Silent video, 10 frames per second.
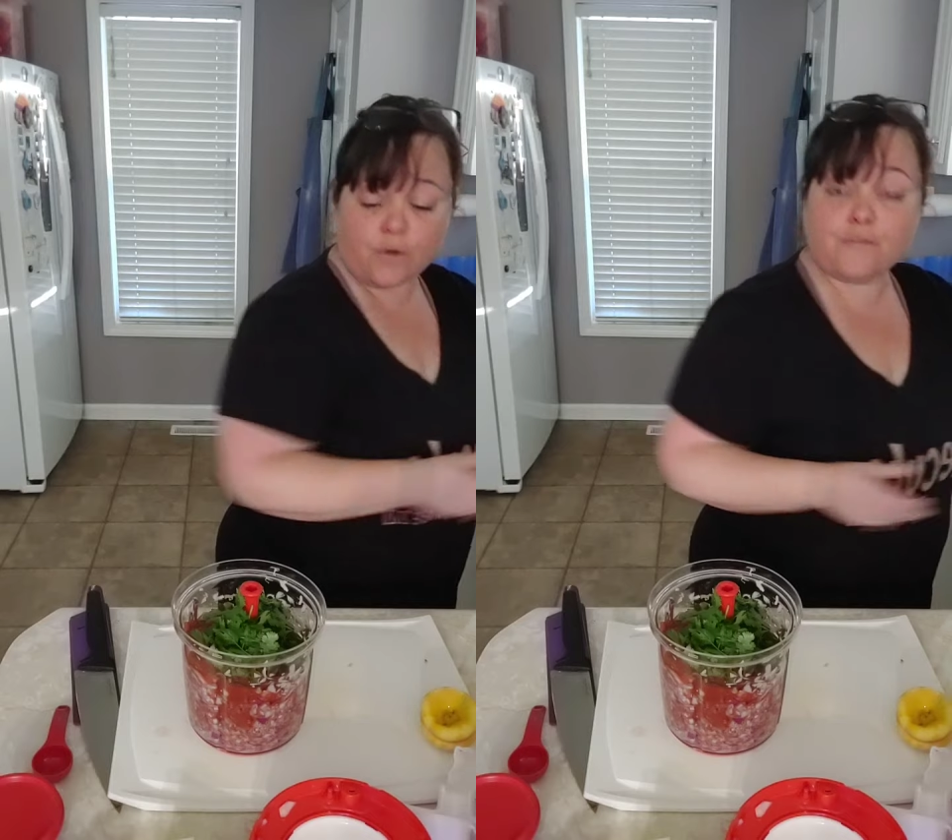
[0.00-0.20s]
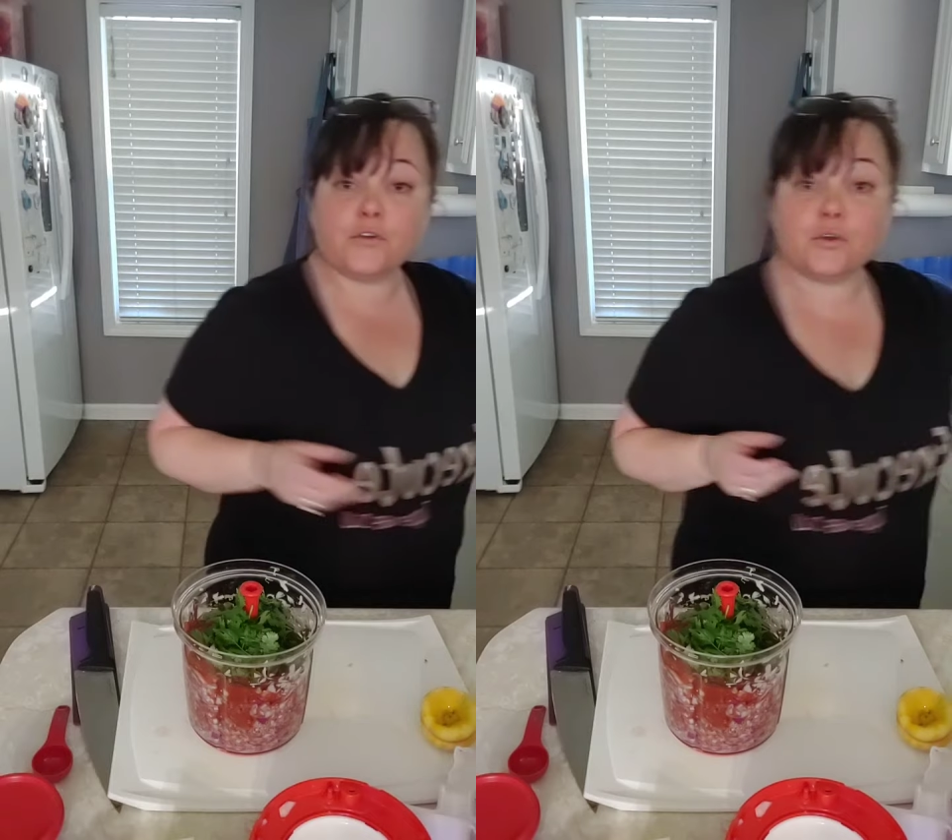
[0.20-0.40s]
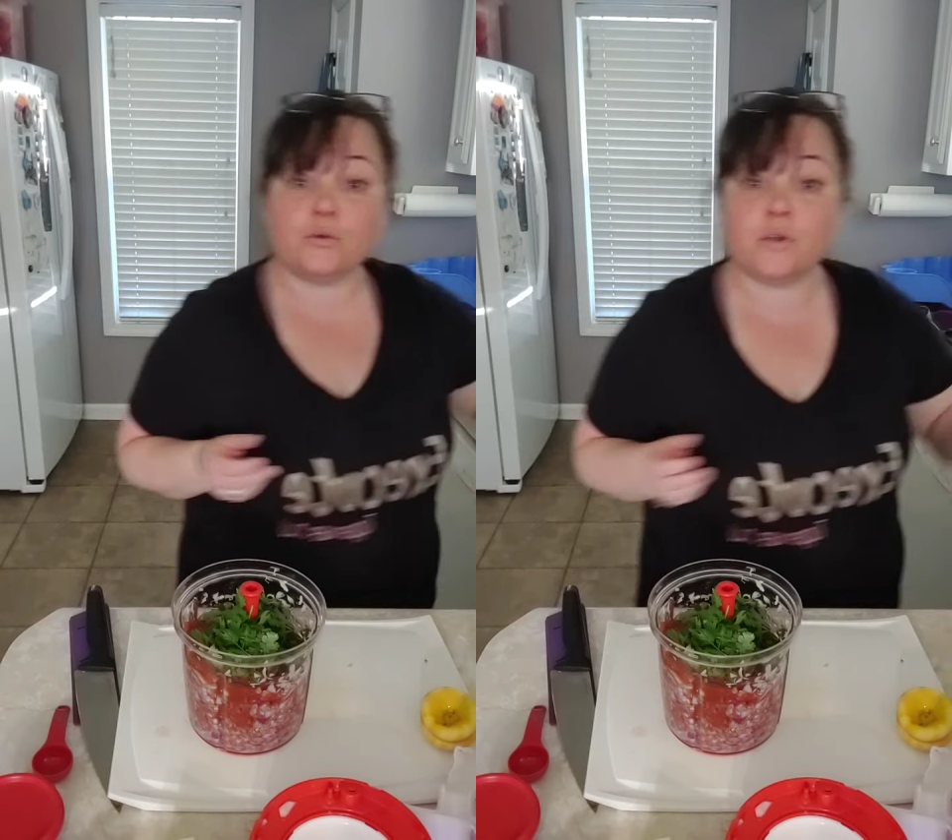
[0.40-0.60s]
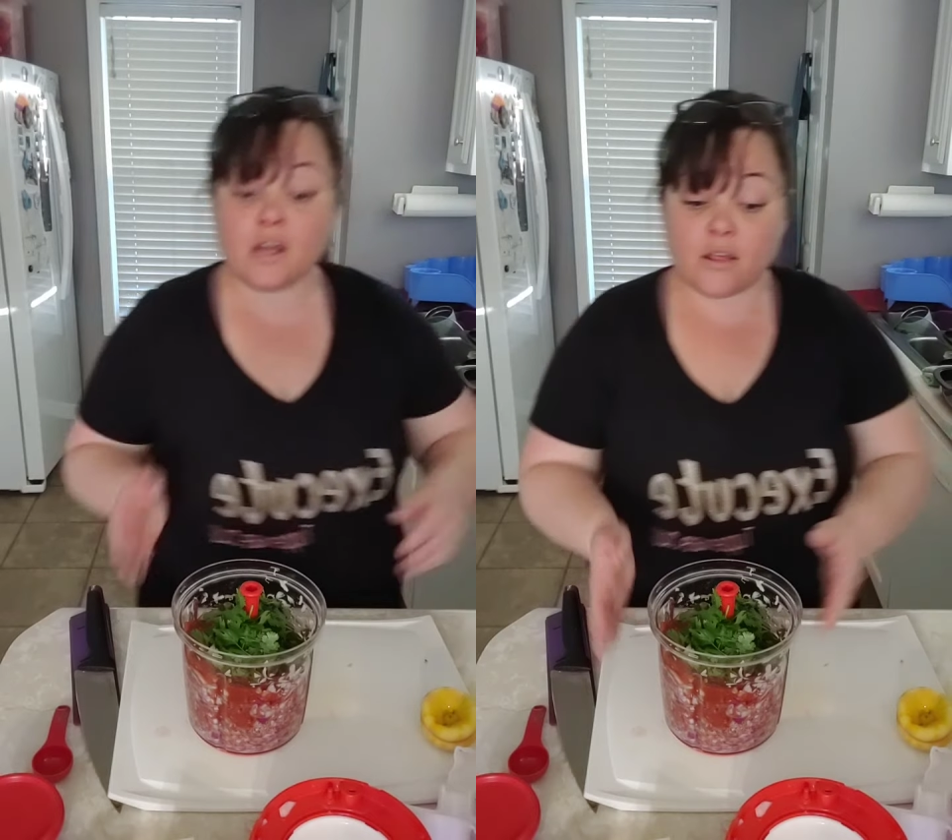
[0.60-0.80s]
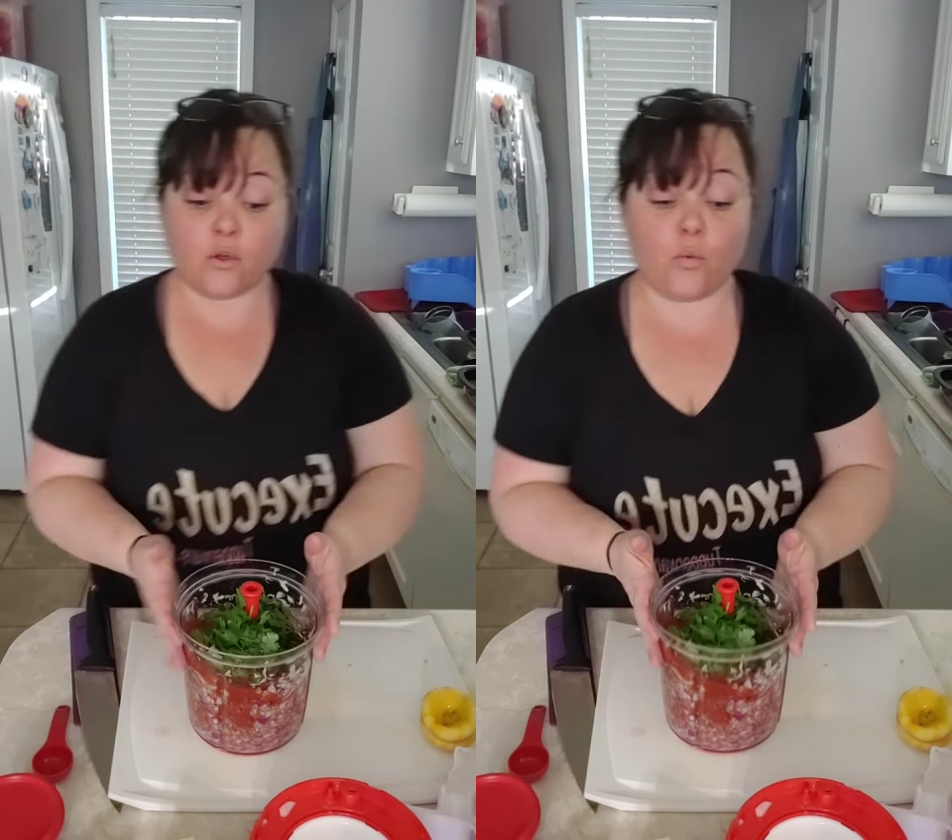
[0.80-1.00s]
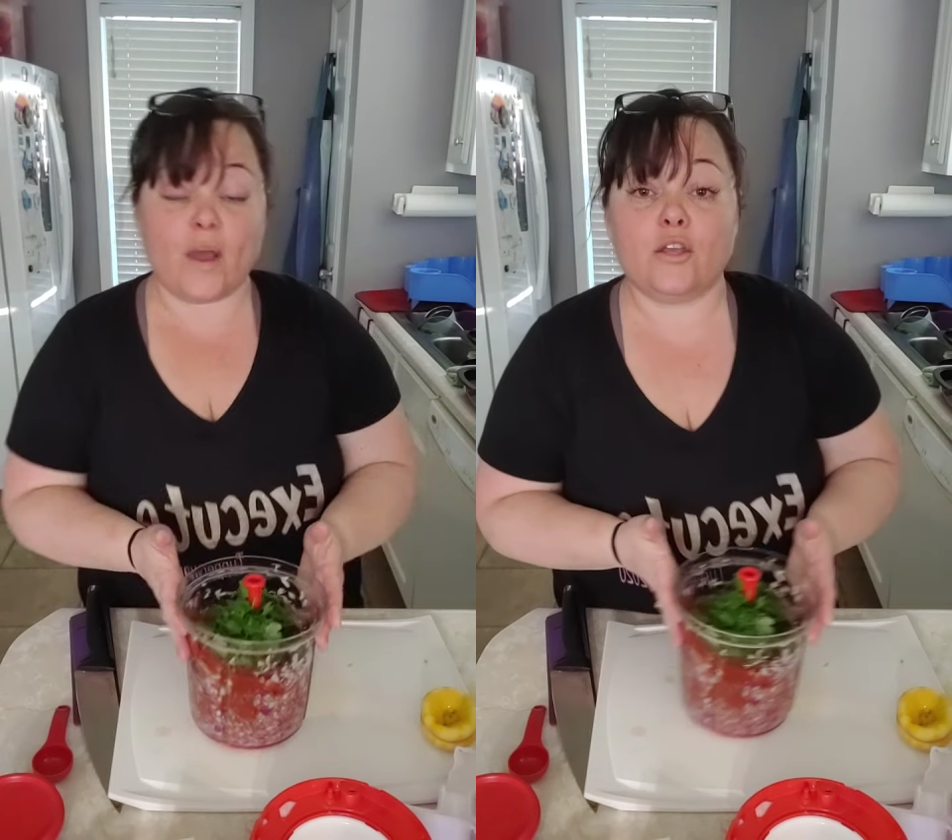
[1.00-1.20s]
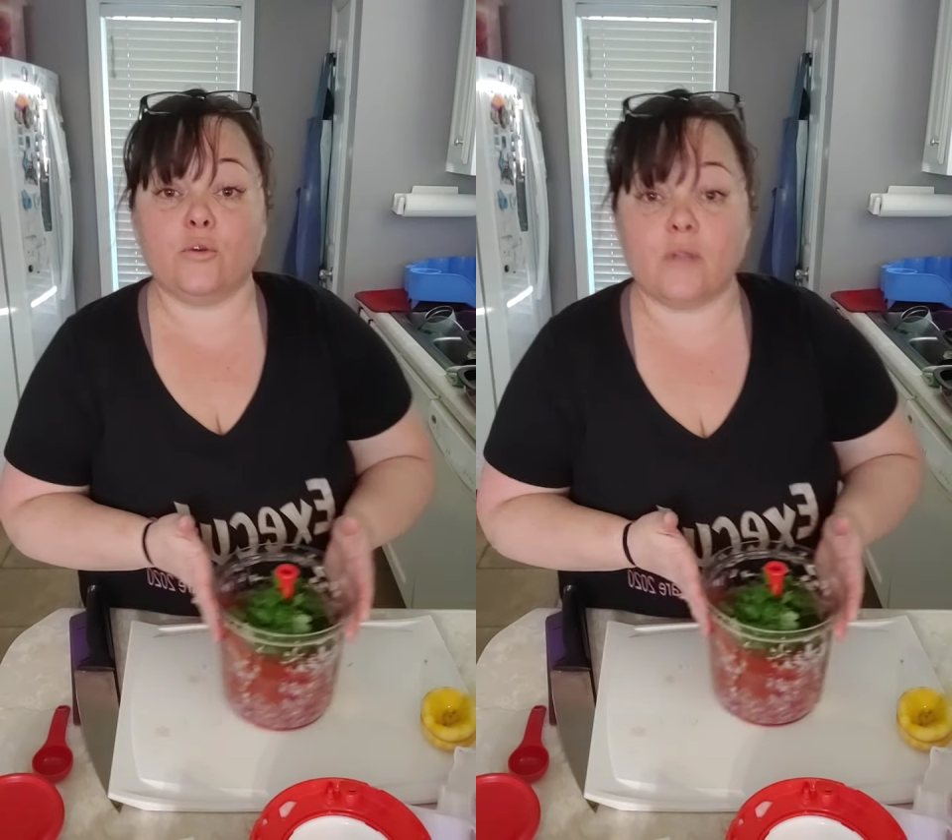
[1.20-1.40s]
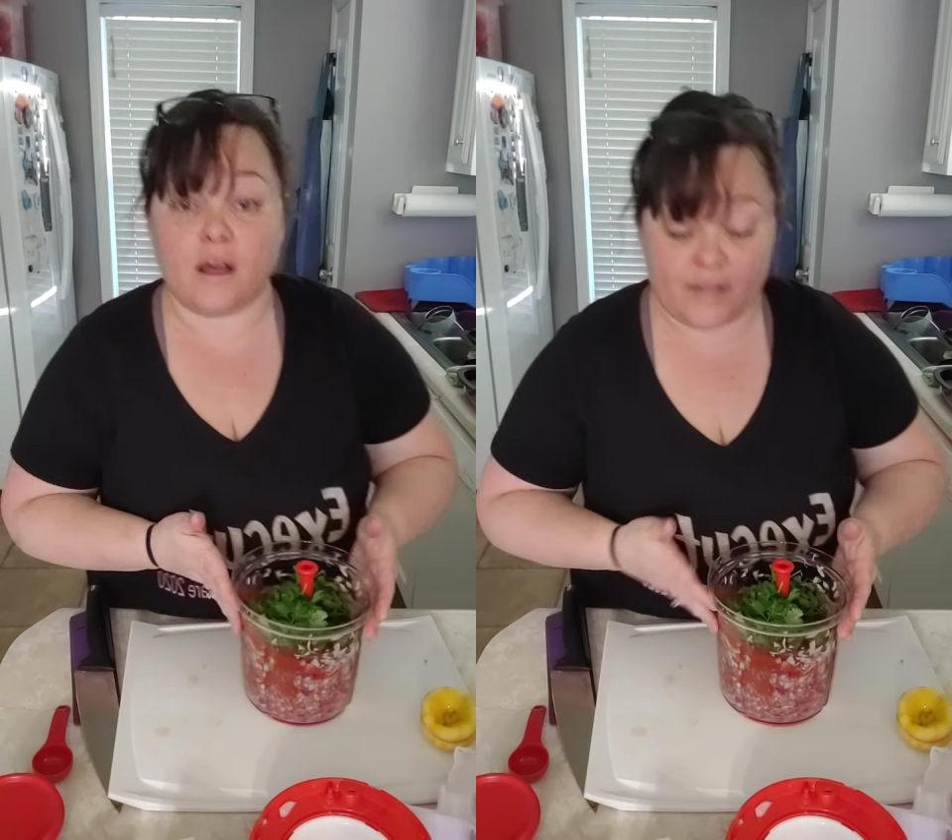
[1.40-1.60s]
food the way
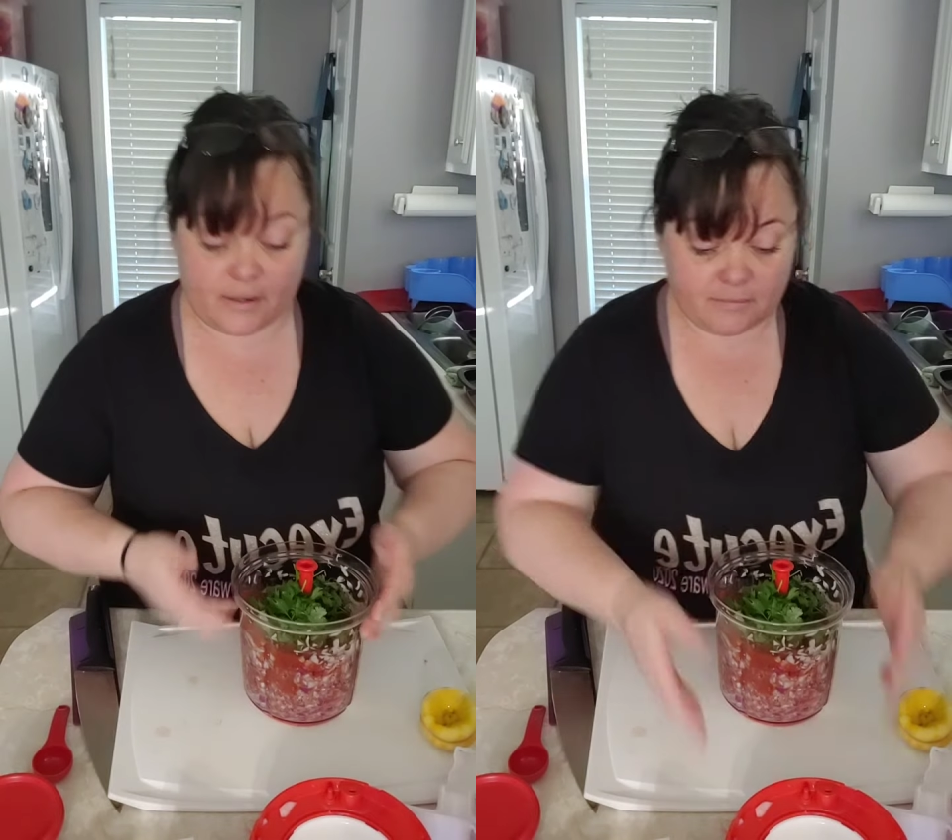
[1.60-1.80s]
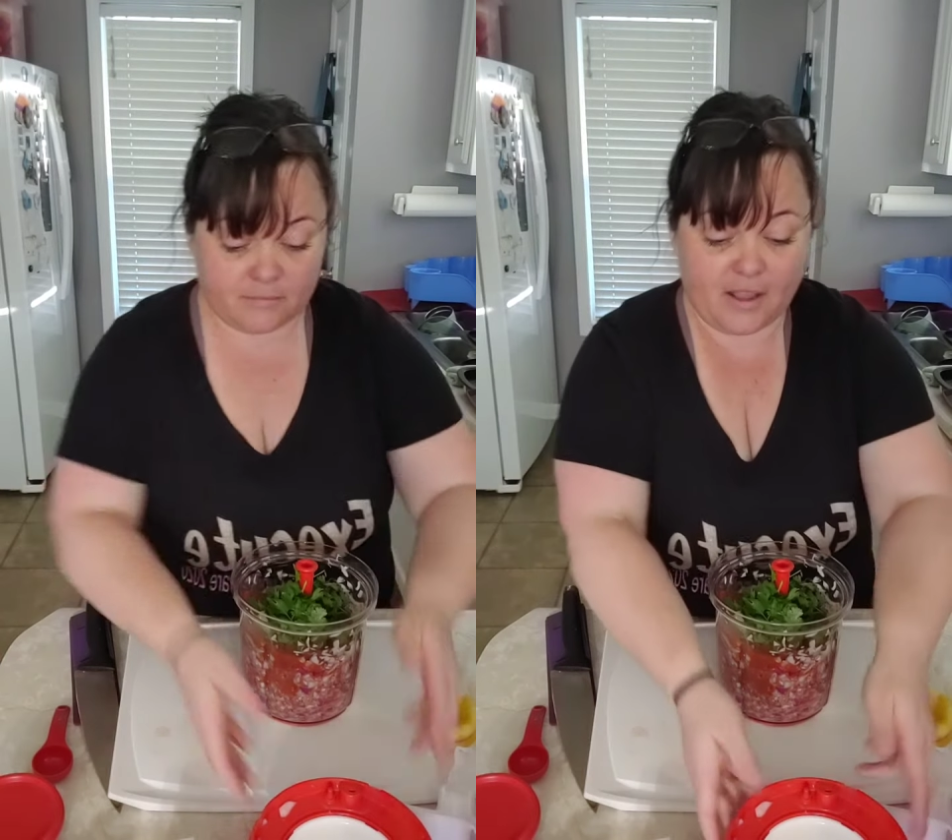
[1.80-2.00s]
you love it,